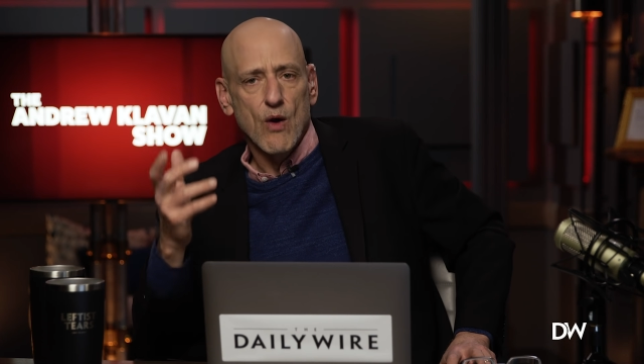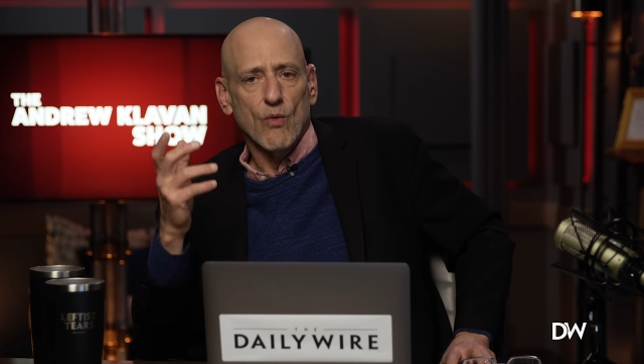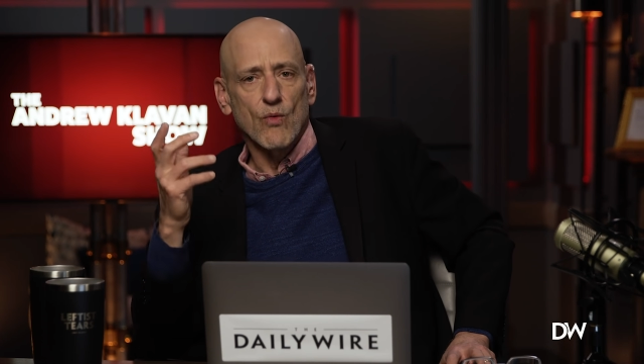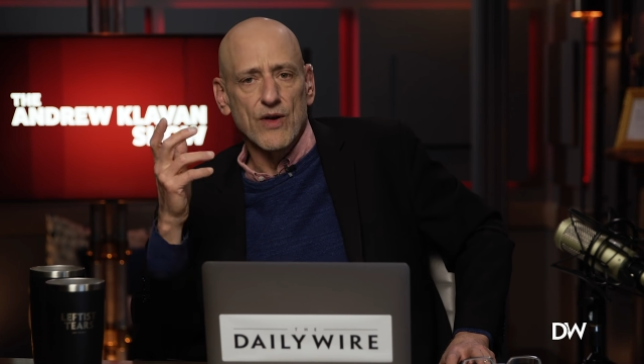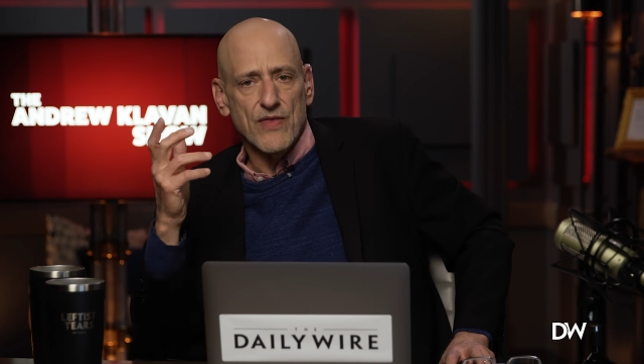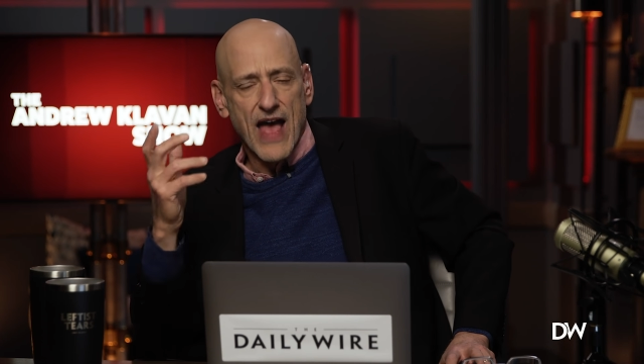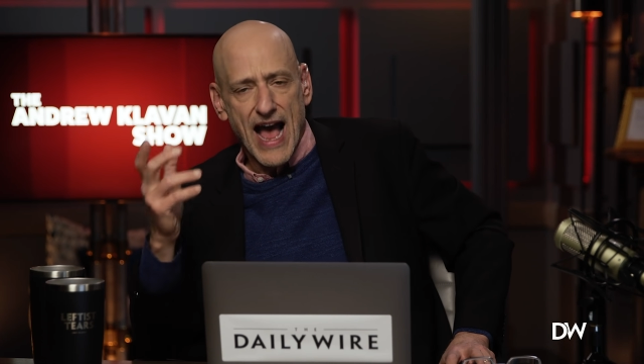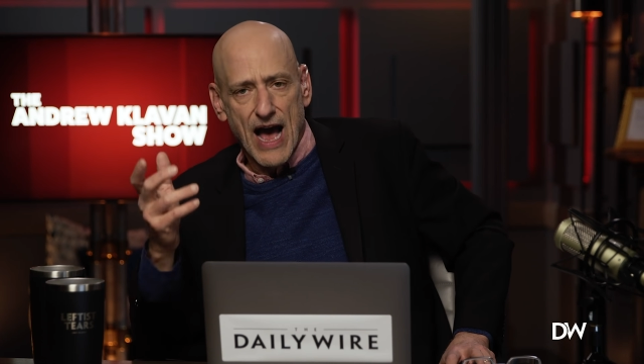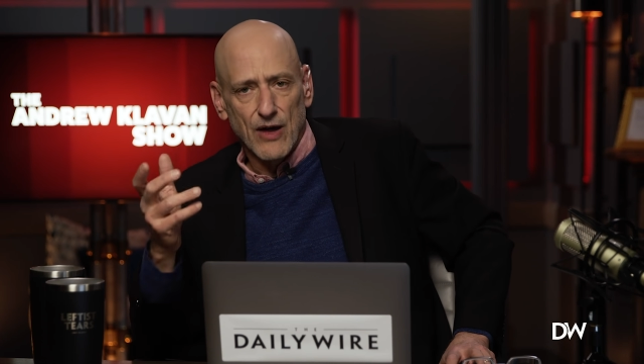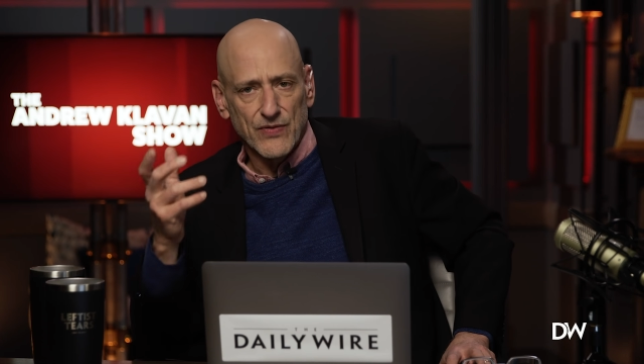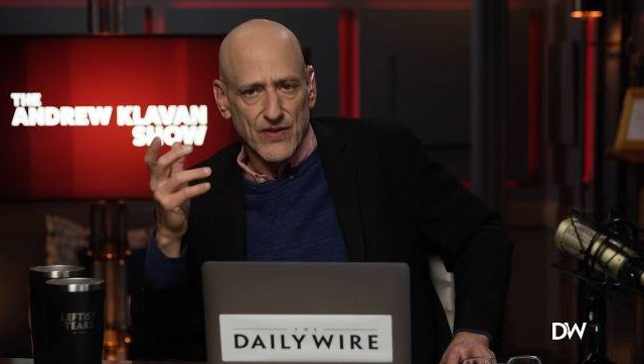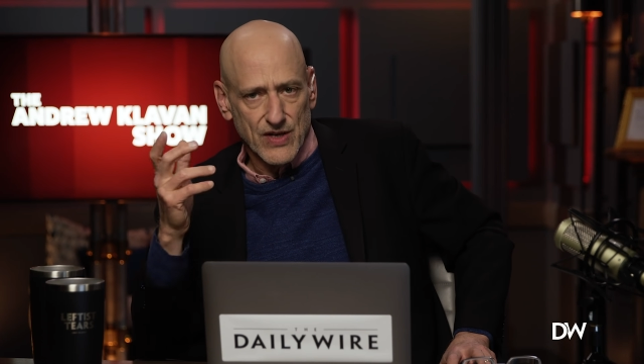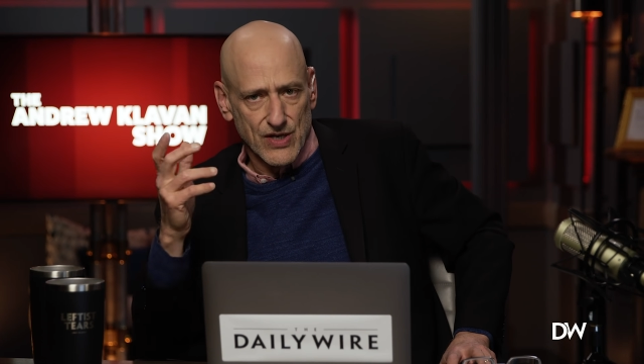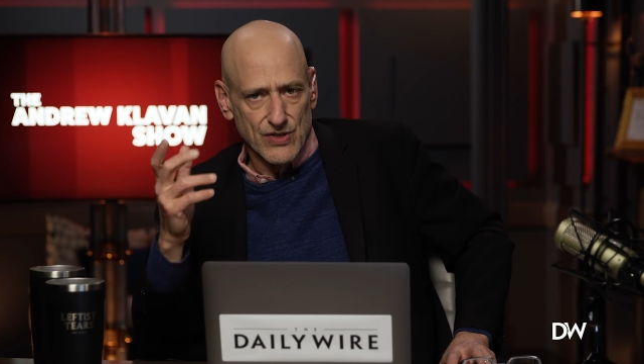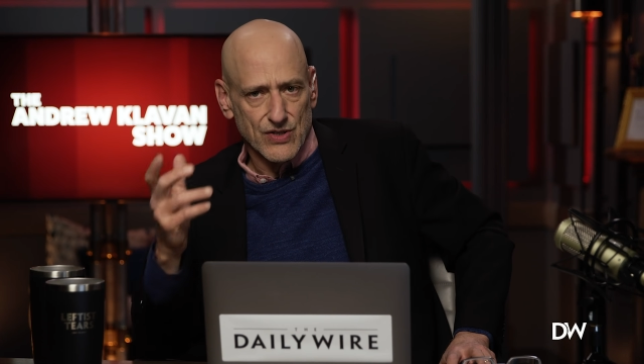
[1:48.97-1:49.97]

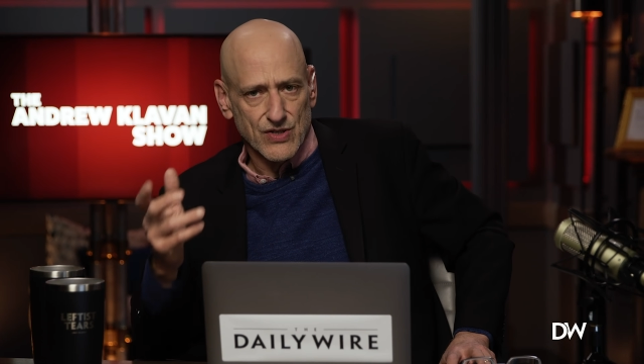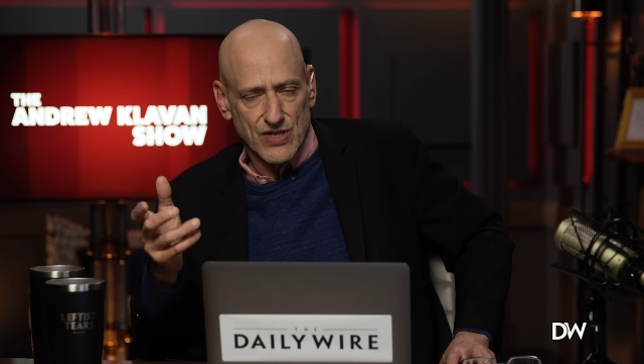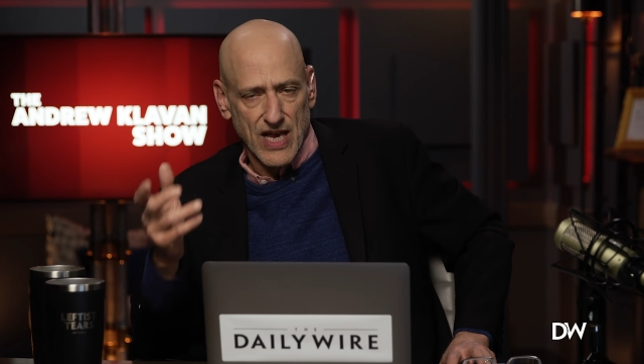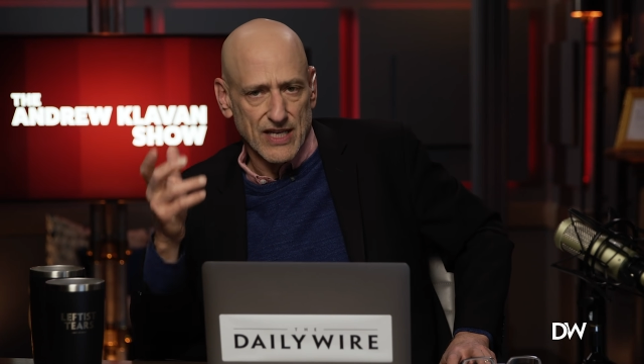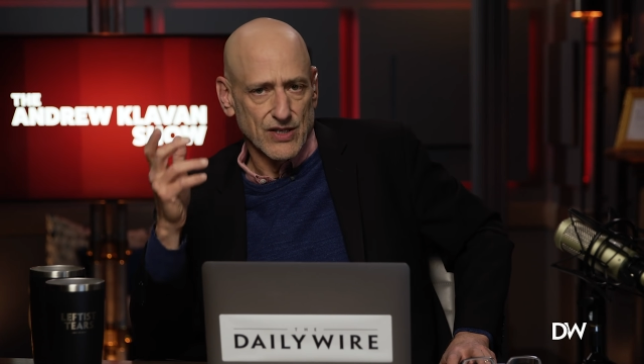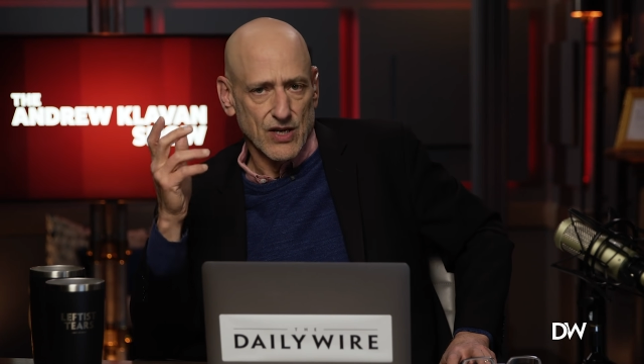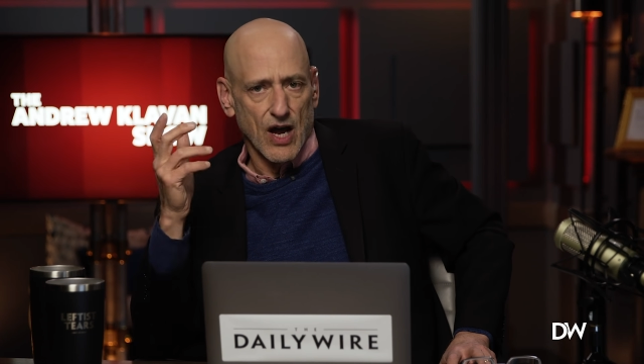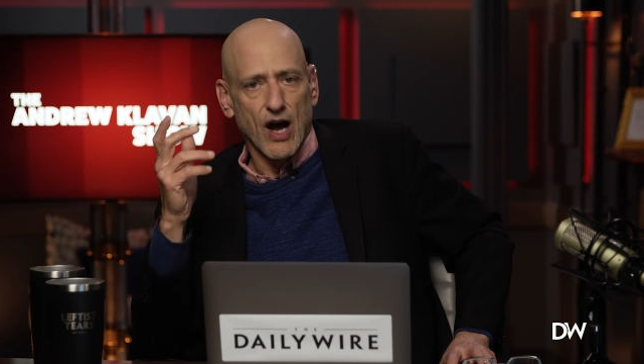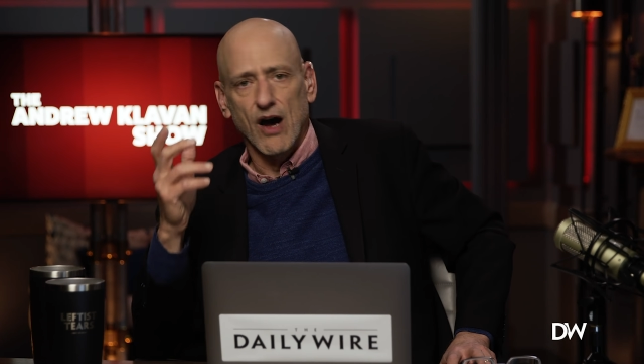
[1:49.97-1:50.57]
without the consent